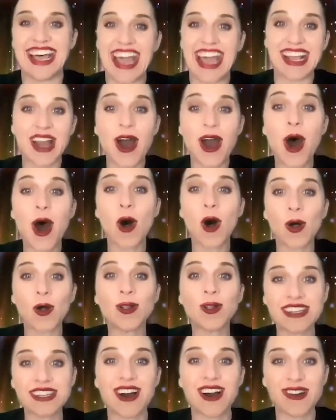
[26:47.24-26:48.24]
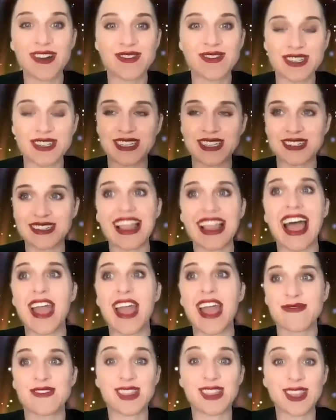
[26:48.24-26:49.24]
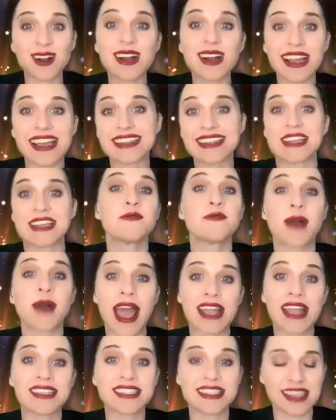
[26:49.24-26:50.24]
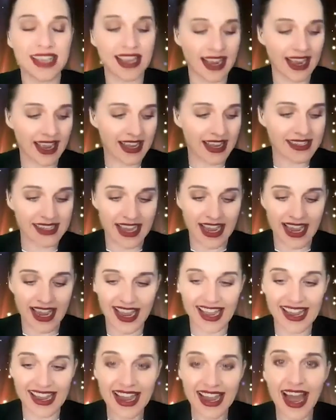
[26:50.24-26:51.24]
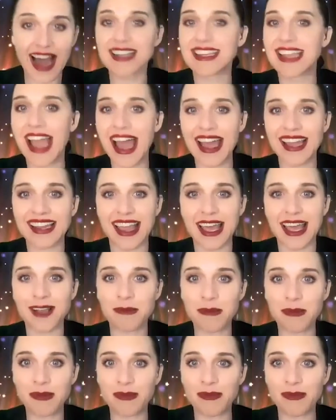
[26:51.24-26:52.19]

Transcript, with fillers: like holding on for dear life and learning as I went. And uh again, like